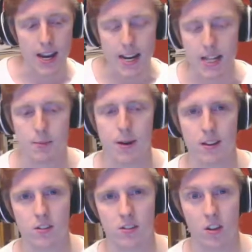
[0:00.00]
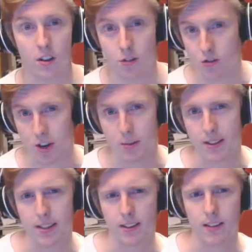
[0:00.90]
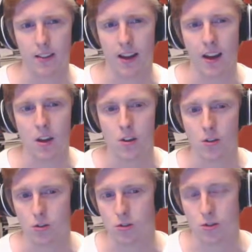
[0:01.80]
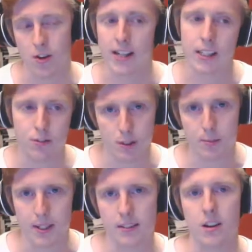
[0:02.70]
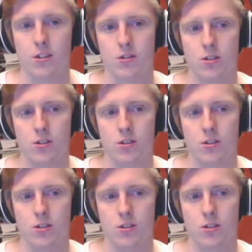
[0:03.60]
in the past is a lot of streaming and things like that, just directly from the PlayStation.